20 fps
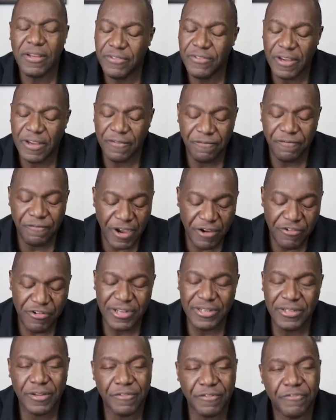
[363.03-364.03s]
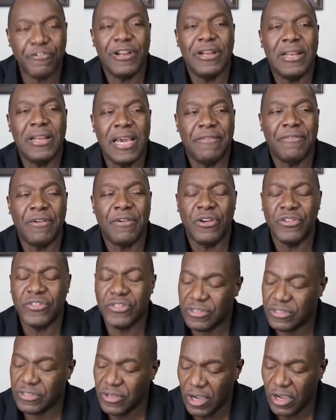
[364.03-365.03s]
very different life. I
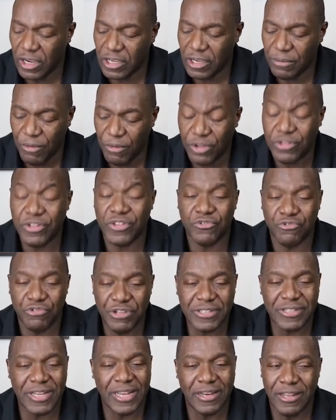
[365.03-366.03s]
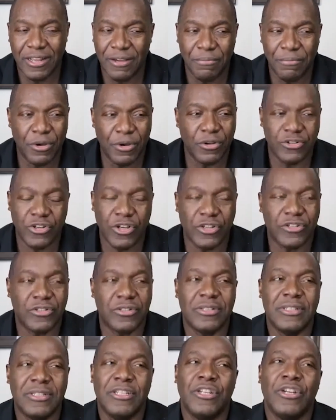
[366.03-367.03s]
was talking about this recently about just
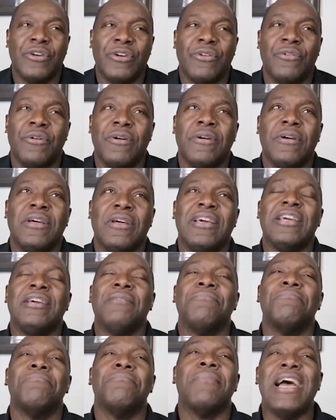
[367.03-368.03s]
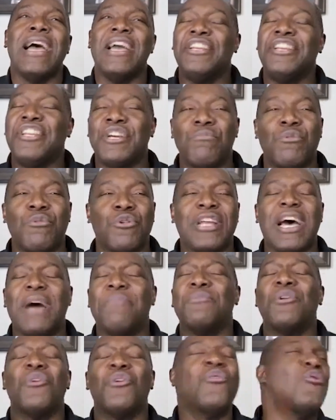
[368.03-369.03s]
you know, in my neighborhood, I'm
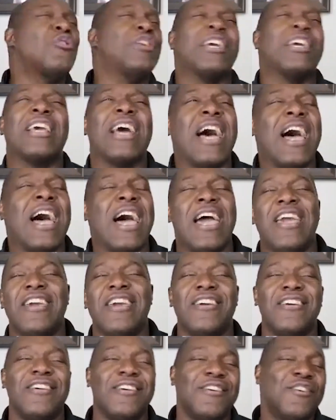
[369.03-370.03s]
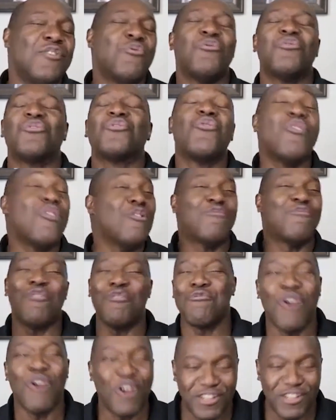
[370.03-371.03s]
the only guy who's going for
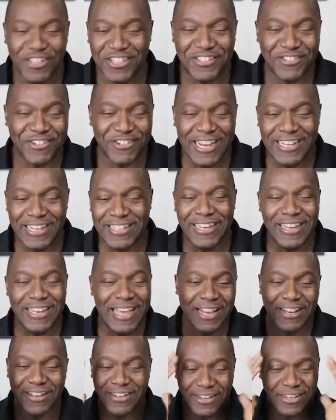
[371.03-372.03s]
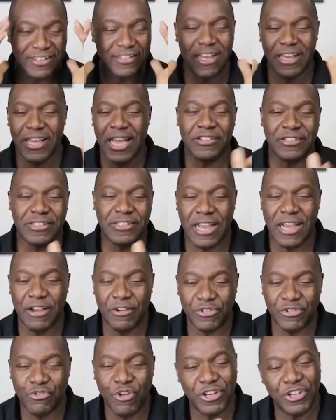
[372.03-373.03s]
runs, right? That I because I, I I
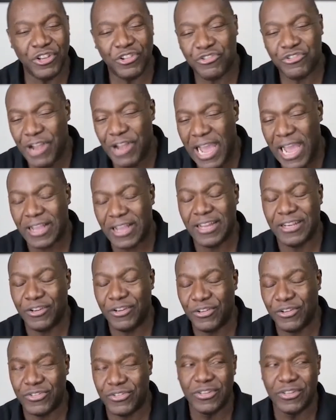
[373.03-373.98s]
was running track and I was,